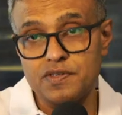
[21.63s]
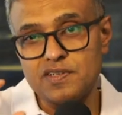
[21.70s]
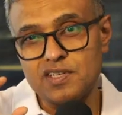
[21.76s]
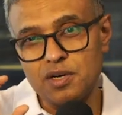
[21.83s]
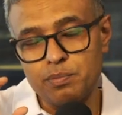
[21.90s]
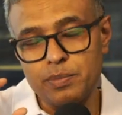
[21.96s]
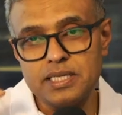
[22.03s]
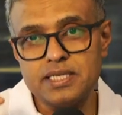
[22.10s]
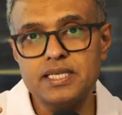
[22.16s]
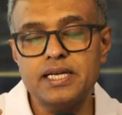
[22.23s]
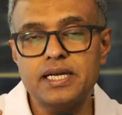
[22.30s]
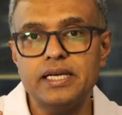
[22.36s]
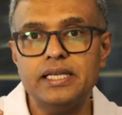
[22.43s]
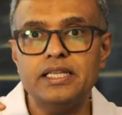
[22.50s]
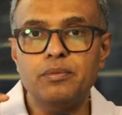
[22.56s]
which are
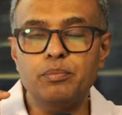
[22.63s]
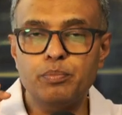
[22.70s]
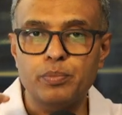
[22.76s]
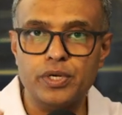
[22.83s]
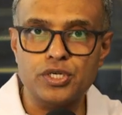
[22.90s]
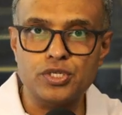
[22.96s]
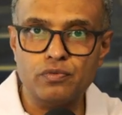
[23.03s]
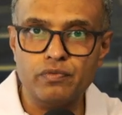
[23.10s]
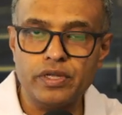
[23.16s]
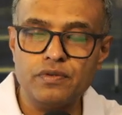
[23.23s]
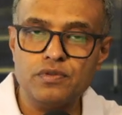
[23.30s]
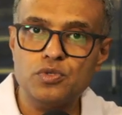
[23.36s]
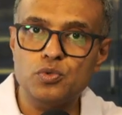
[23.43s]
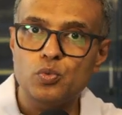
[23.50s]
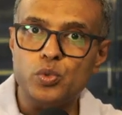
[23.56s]
basically the pressure waves